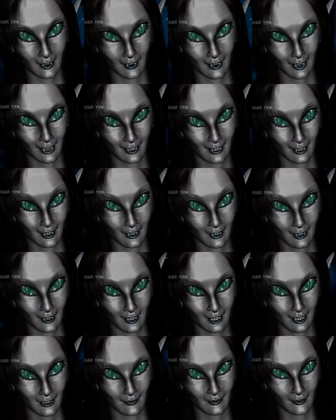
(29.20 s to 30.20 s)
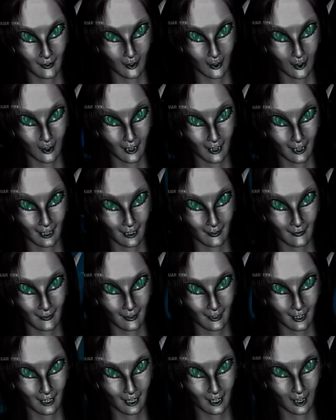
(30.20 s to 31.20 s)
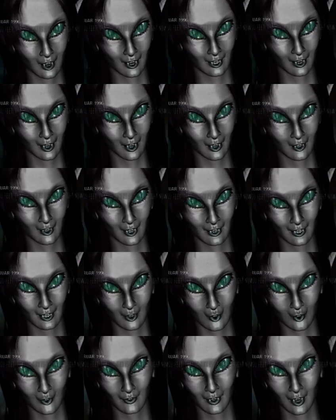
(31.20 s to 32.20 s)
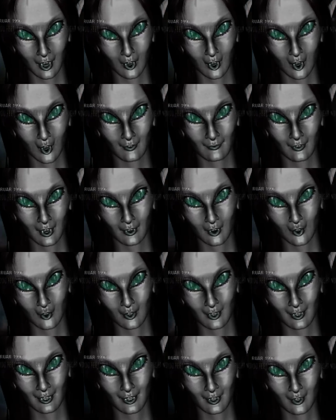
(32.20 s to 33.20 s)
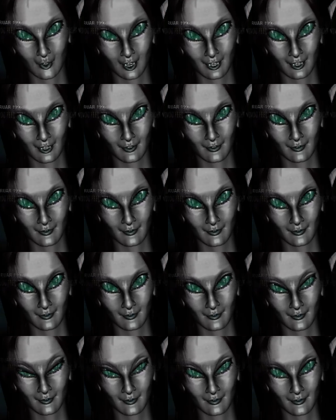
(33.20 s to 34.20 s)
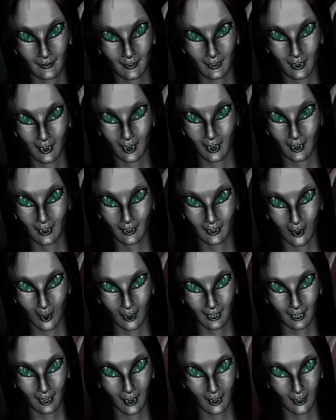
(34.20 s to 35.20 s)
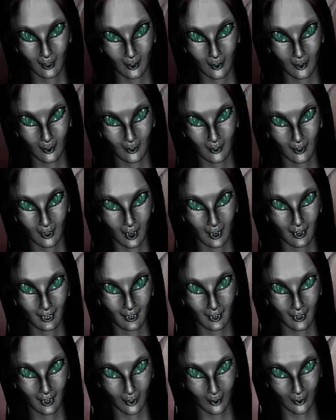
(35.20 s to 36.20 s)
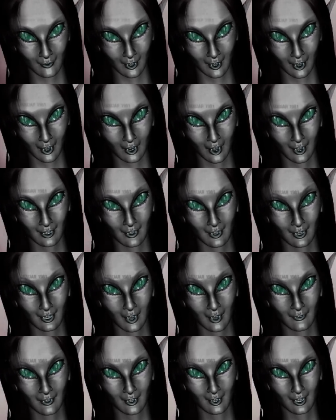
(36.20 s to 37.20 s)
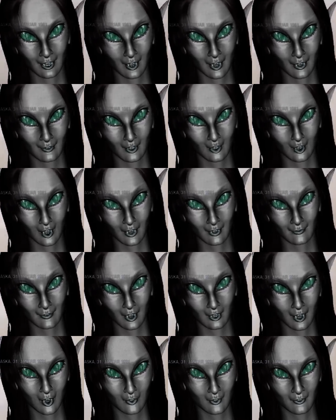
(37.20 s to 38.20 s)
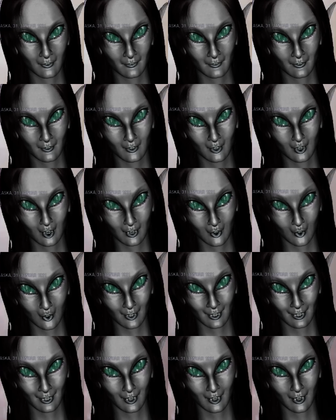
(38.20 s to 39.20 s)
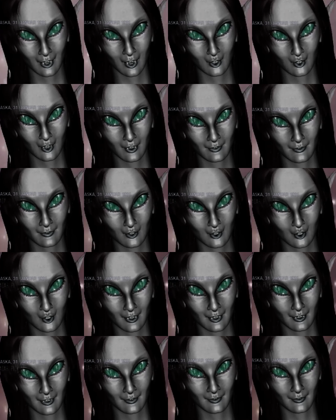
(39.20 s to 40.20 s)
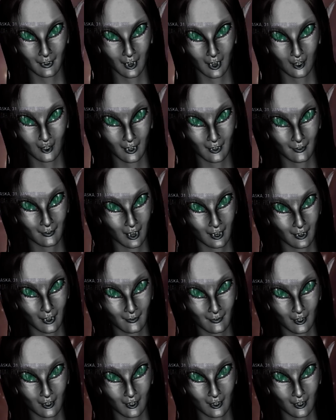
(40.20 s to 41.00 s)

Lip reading: They are not aliens, or alien monsters like you see in Hollywood movies. I have also grown a concern about a specific subscriber, Daniel Loftoria YouTube channel, which